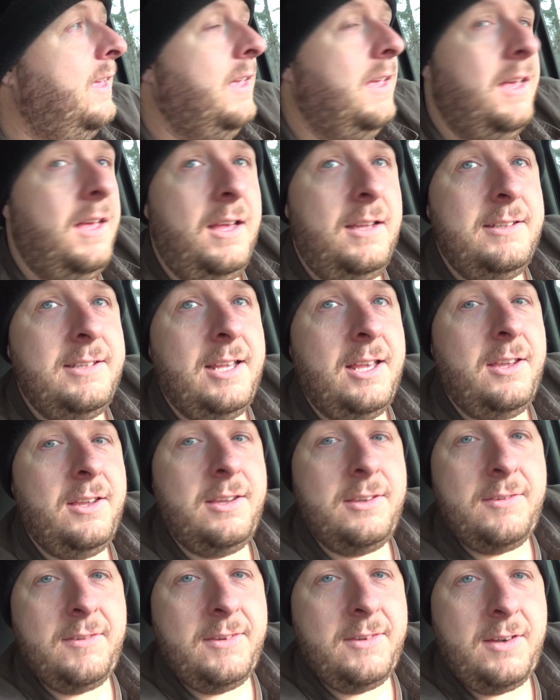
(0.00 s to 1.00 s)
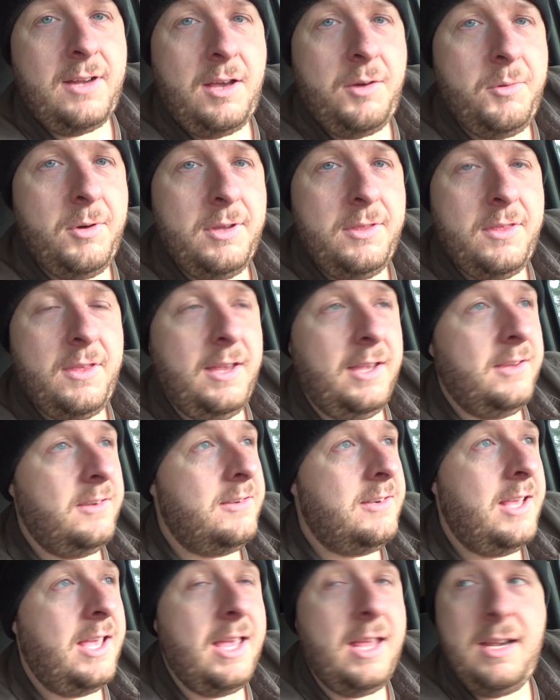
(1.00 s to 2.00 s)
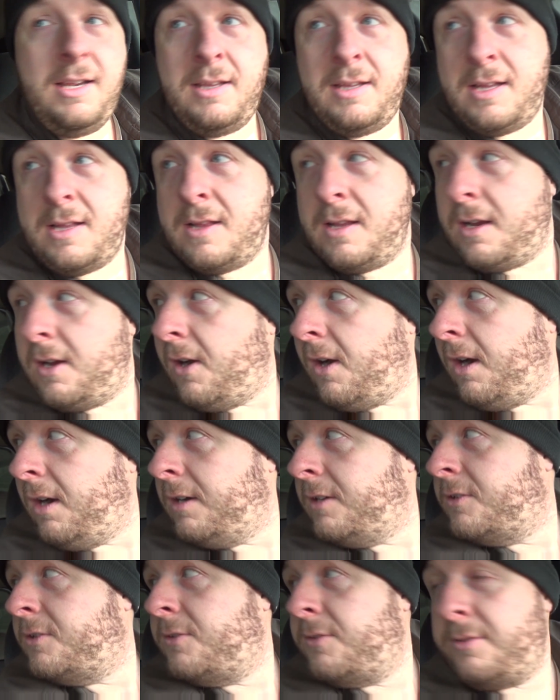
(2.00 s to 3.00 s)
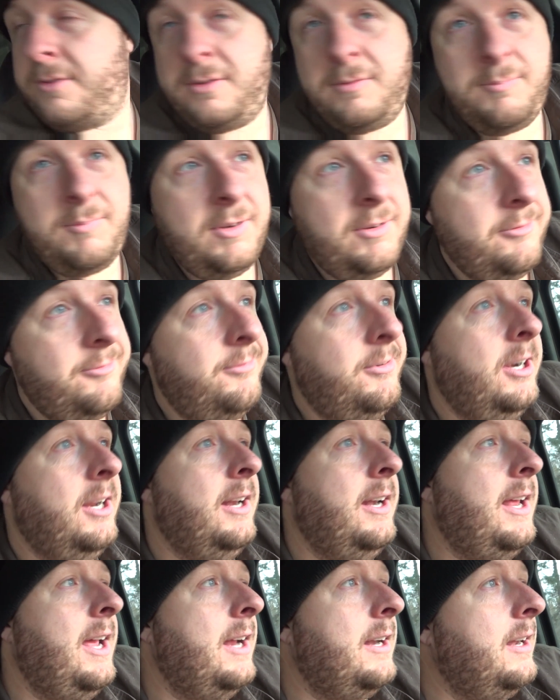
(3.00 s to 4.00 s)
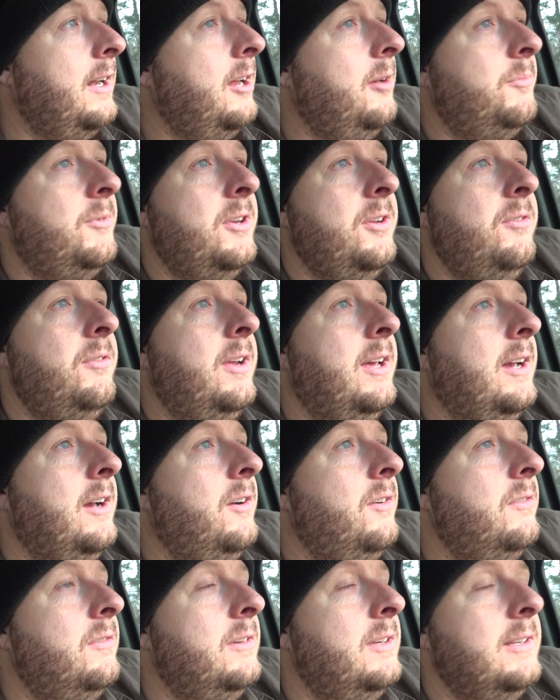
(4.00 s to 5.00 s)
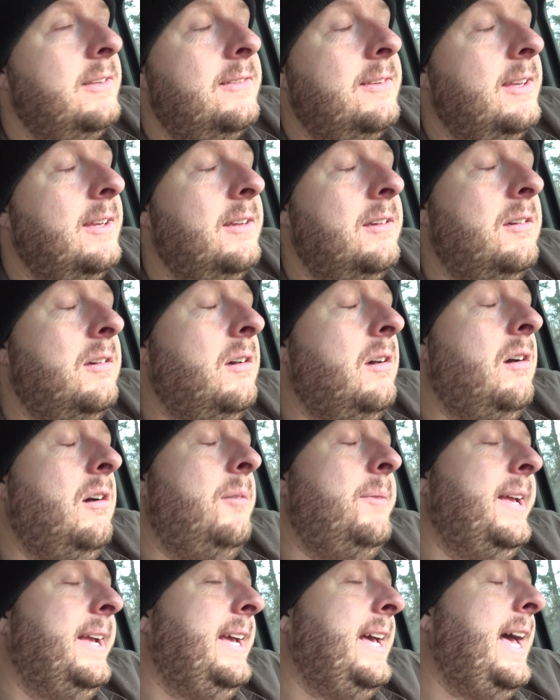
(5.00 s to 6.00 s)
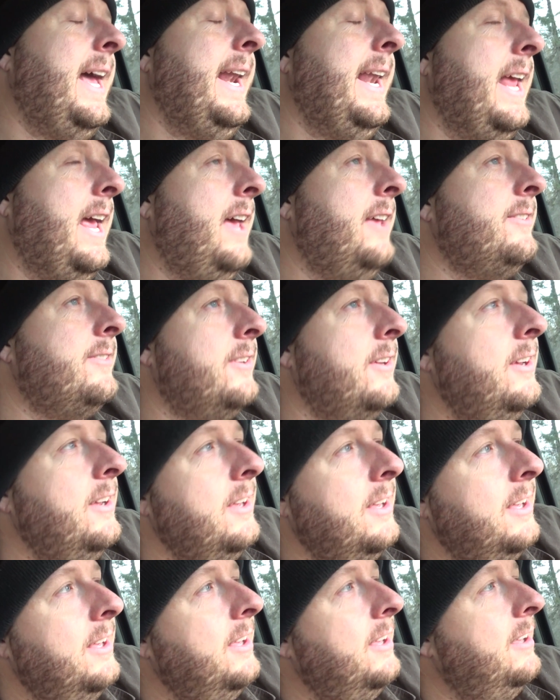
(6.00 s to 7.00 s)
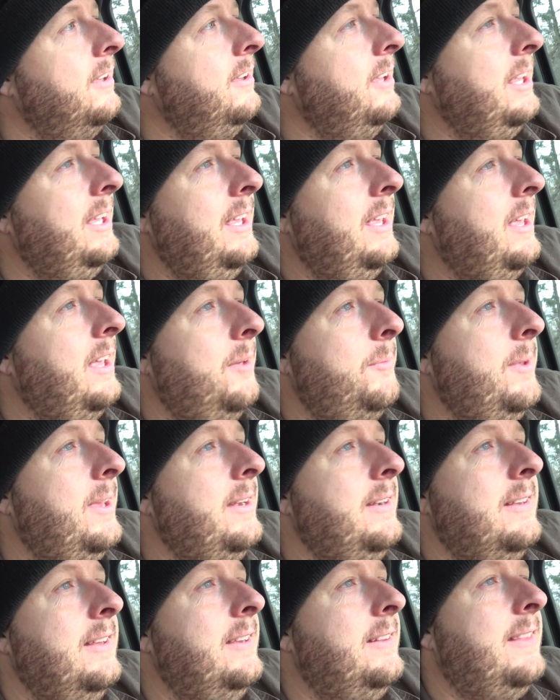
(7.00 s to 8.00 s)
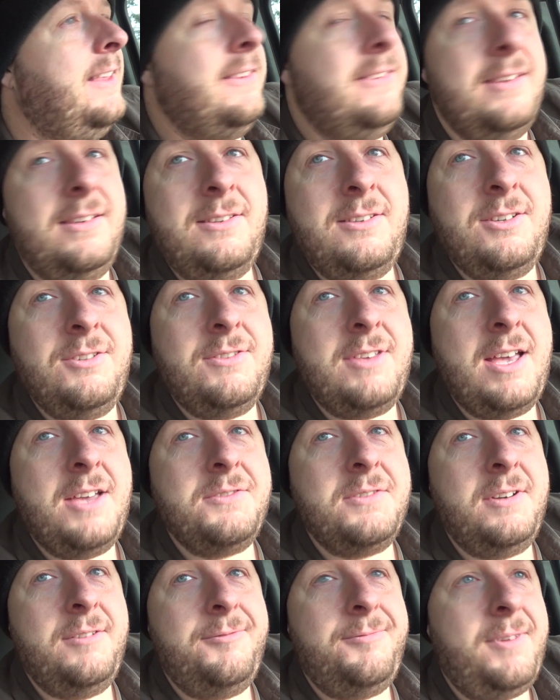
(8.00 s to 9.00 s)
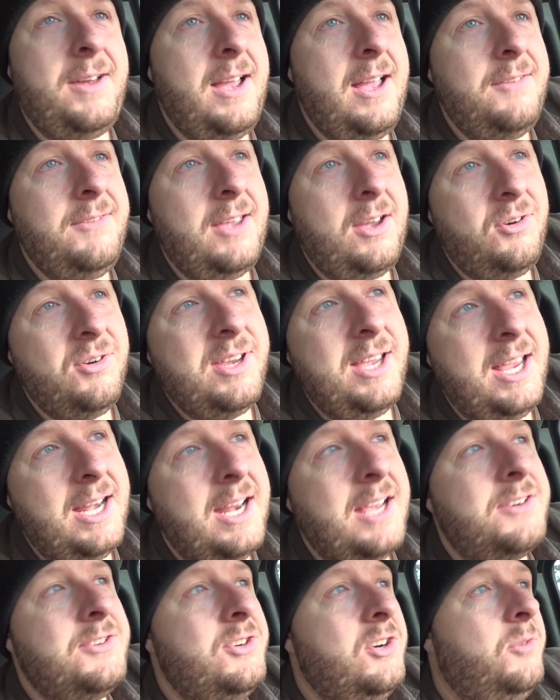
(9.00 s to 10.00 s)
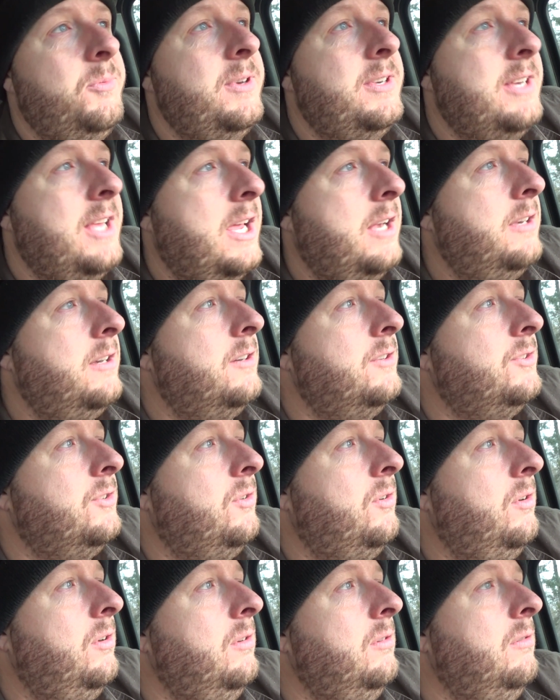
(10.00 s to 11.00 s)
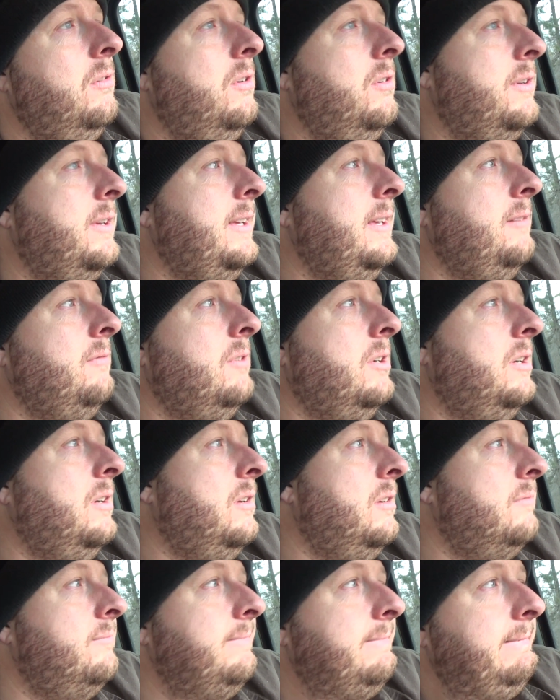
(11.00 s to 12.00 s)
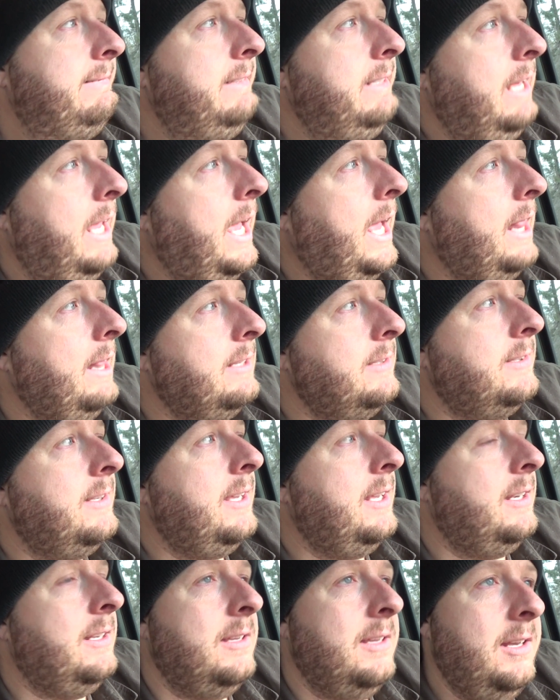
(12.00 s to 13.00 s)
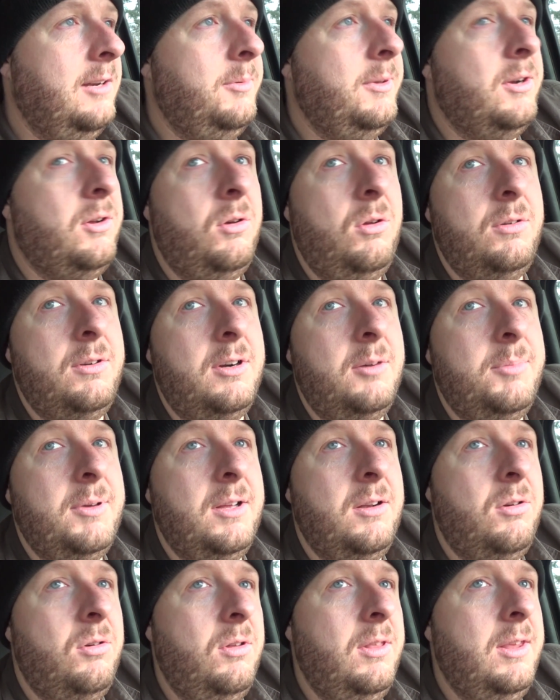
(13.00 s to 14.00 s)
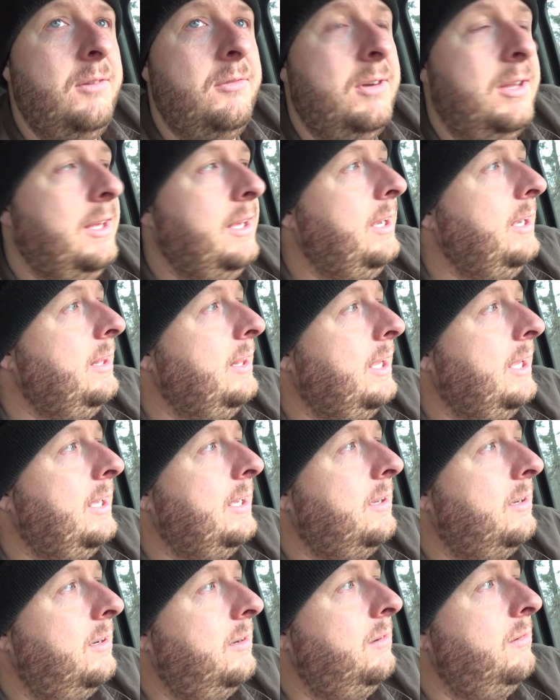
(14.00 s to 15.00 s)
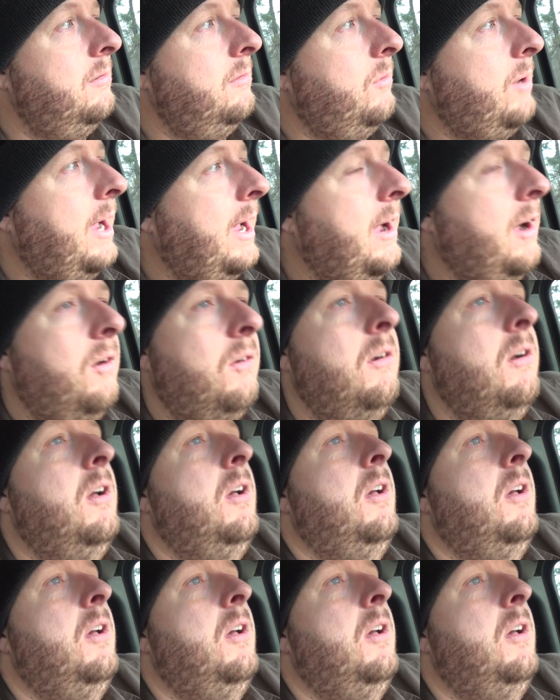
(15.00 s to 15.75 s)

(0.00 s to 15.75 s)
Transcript: I'll tell you, so it's not one thing, it's 10, and then the car's been frickin' acting up too now, and it's like, oh my goodness! I mean, like, that's a 2005, yeah, okay, next year to be 10 years old, okay, well, yeah, that's getting a little bit older, but holy really, like, wow.